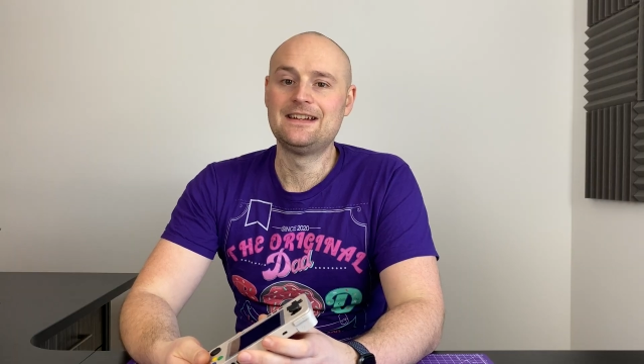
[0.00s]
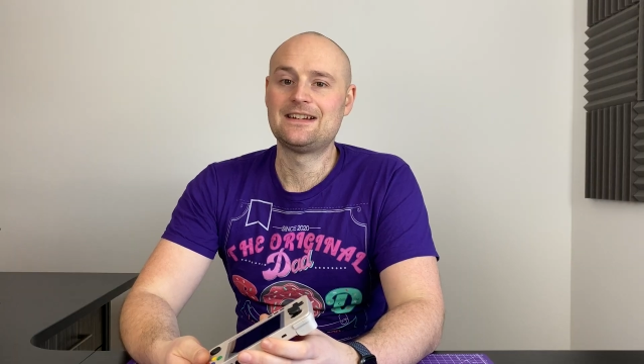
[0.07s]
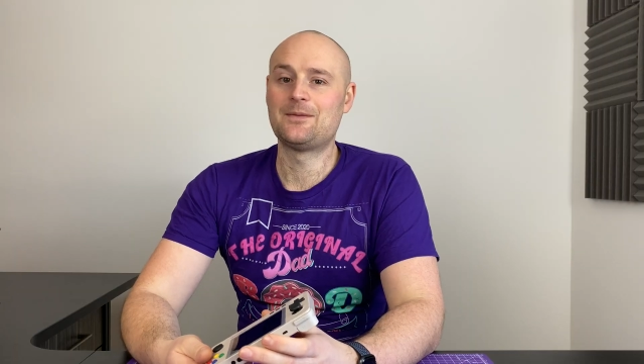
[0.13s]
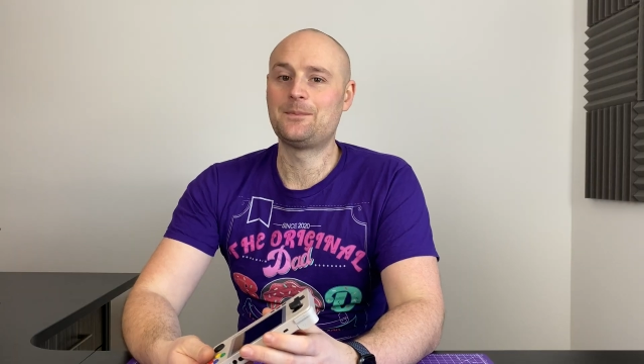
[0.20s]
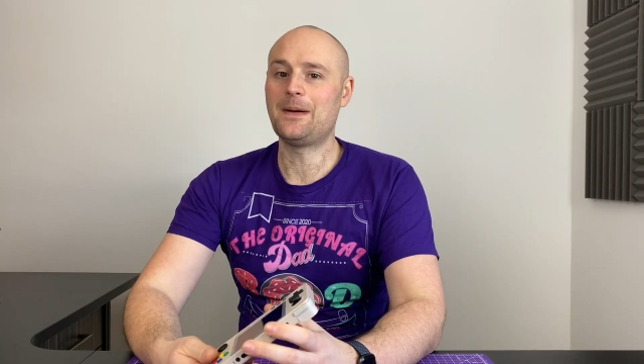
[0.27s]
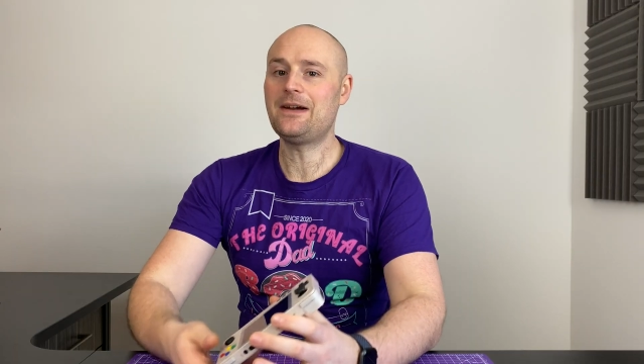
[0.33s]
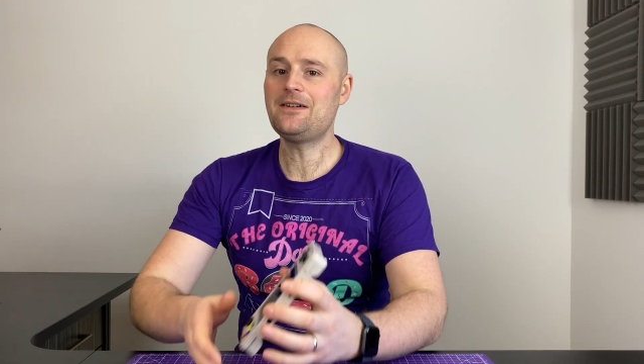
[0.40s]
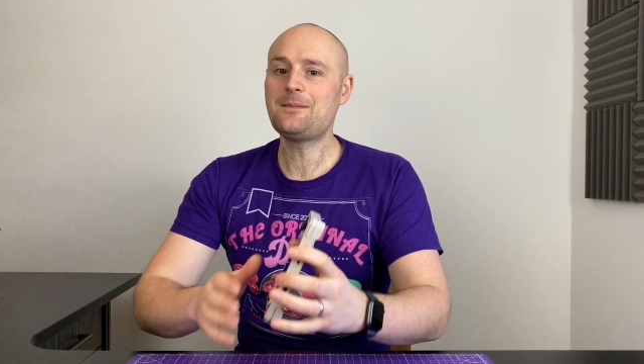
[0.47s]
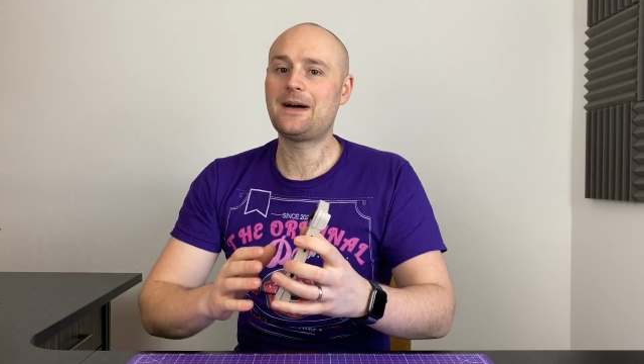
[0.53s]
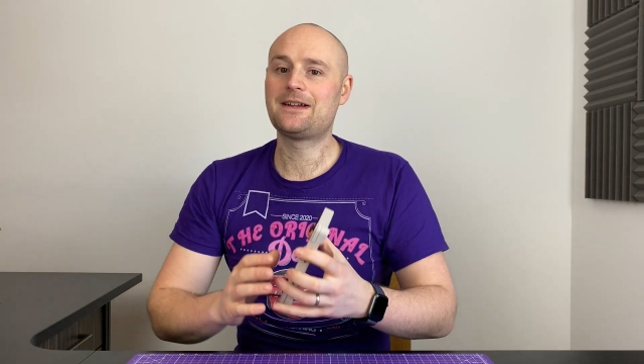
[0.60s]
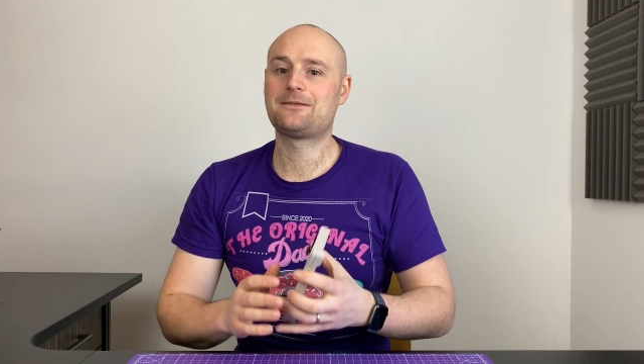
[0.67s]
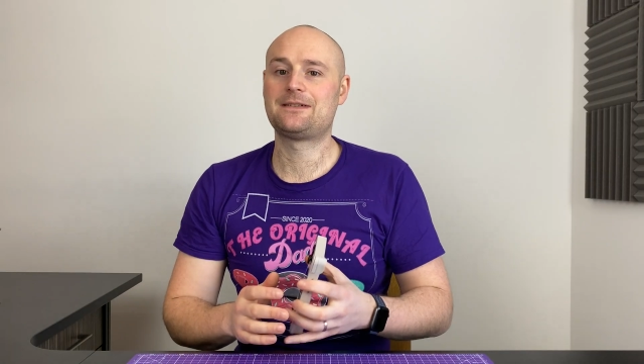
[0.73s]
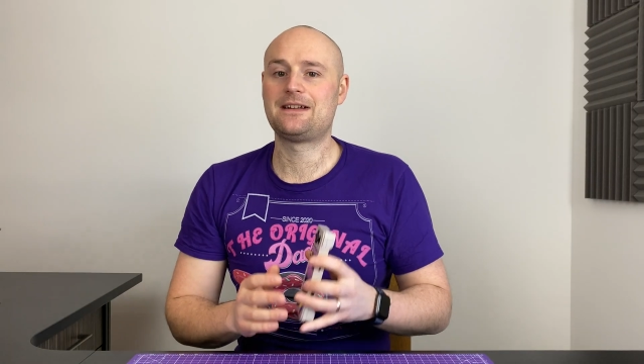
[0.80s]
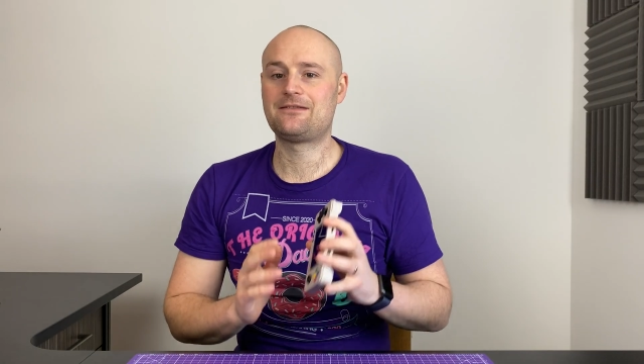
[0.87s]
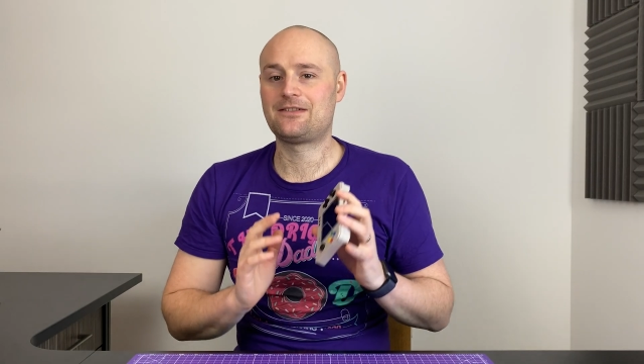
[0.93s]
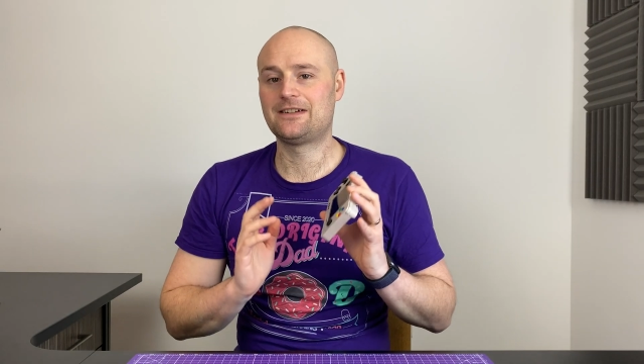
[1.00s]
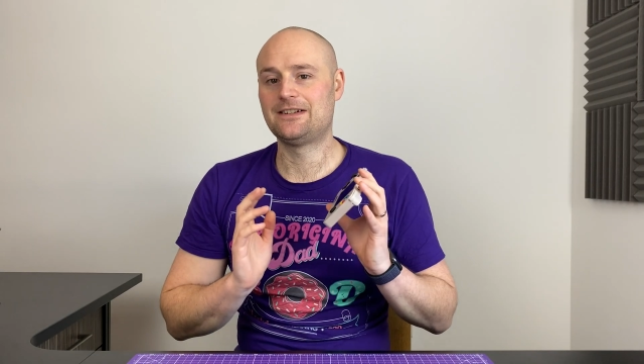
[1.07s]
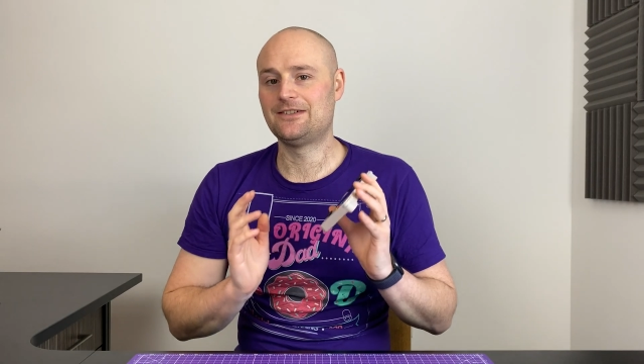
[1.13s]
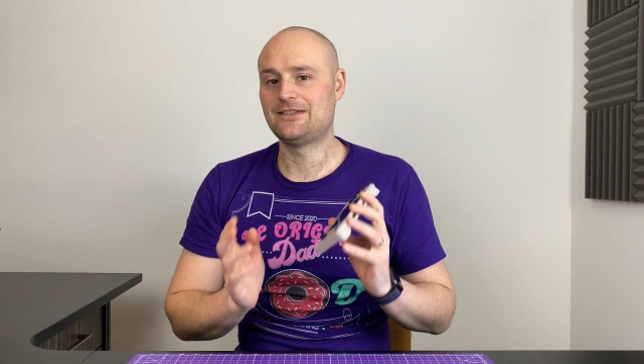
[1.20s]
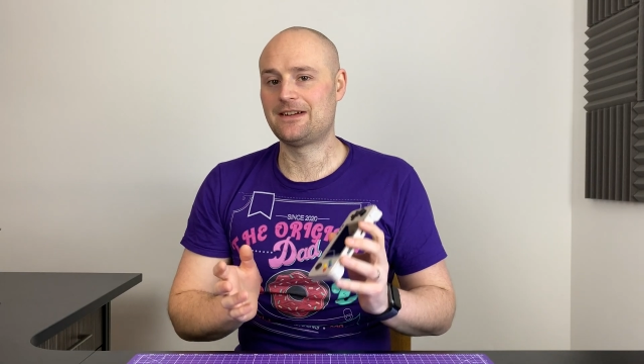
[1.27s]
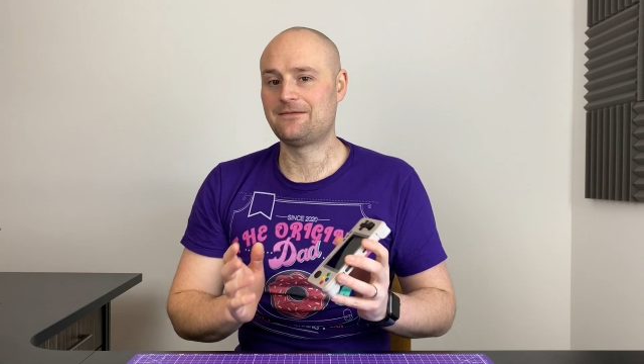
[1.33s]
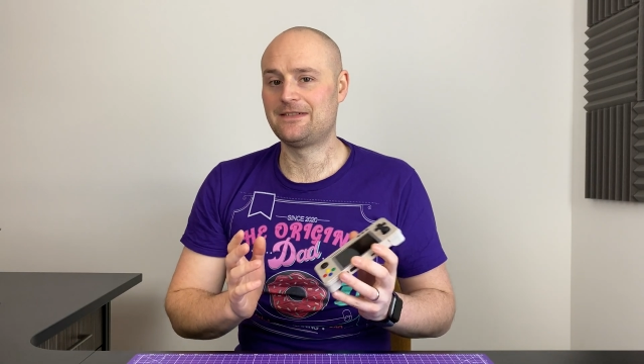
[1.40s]
Now bear in mind, whenever I
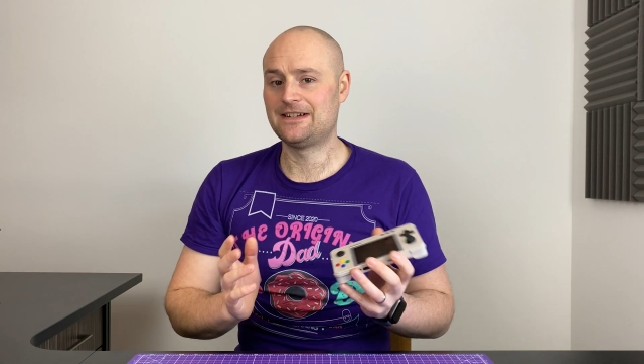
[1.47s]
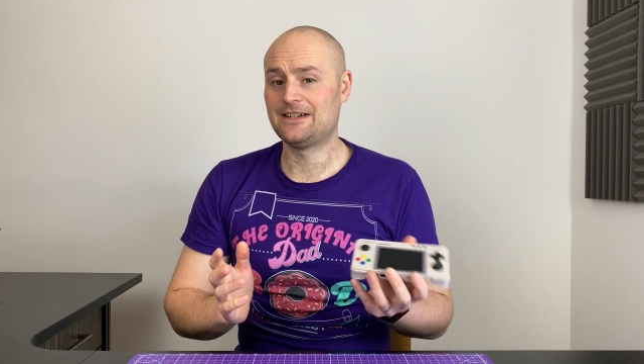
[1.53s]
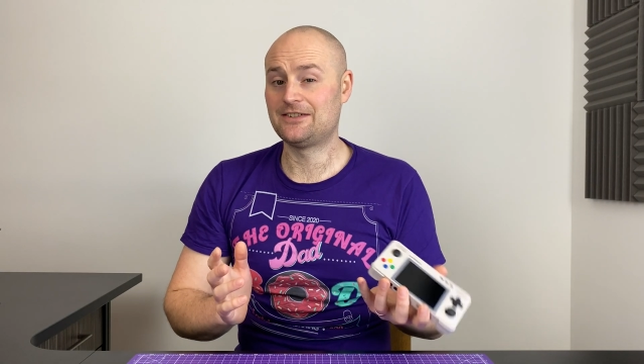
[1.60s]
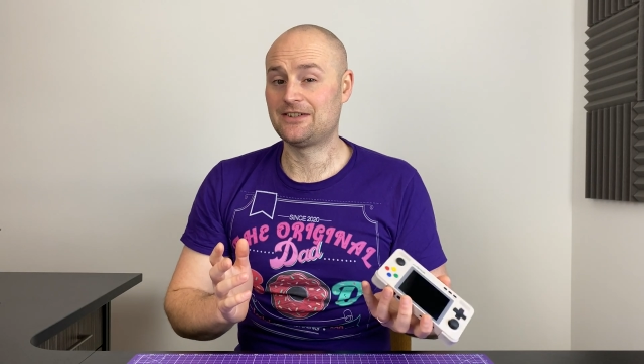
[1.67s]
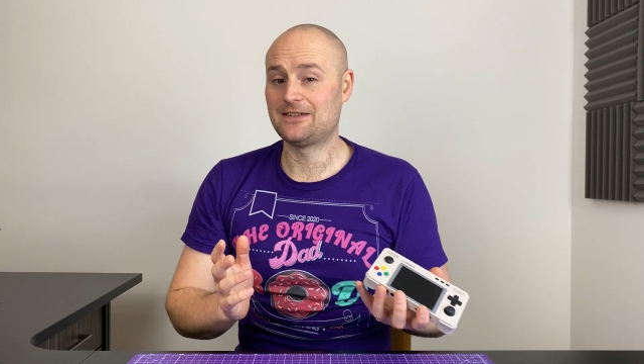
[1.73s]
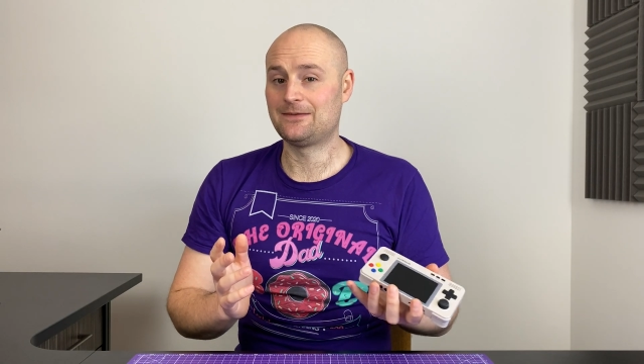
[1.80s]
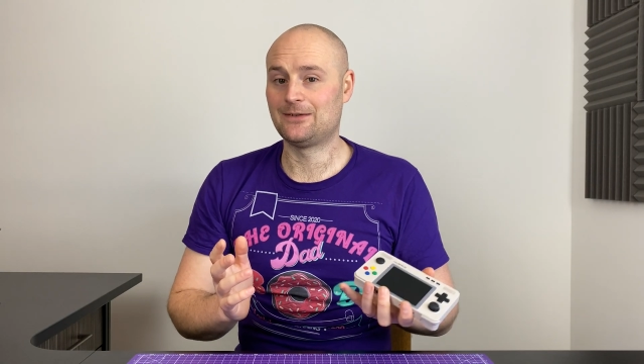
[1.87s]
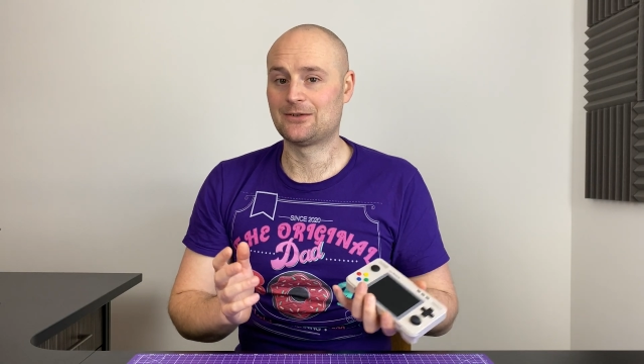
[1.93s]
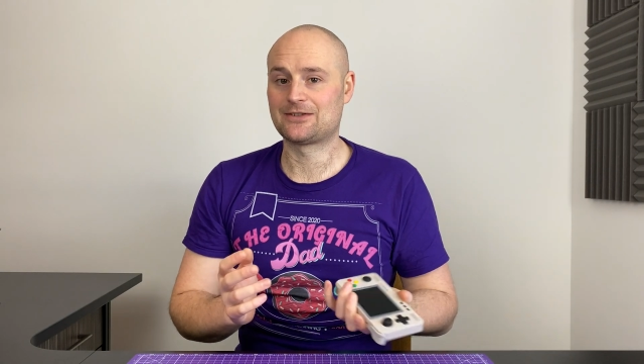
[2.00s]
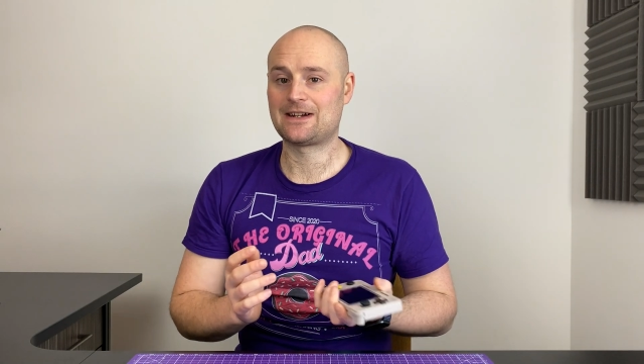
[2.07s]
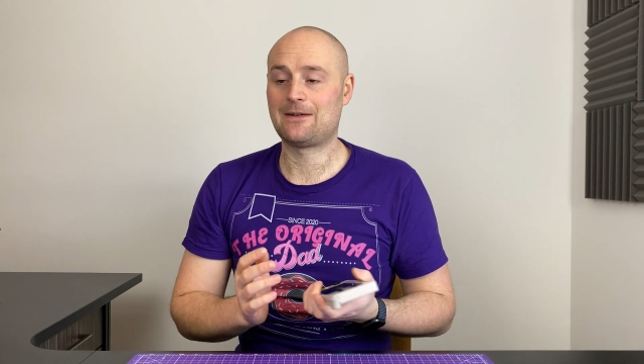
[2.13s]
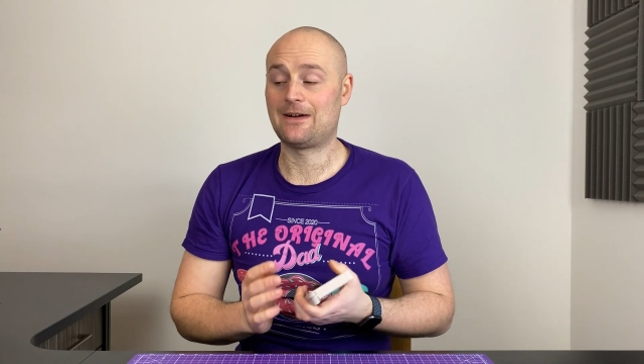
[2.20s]
use Nvidia GeForce Now,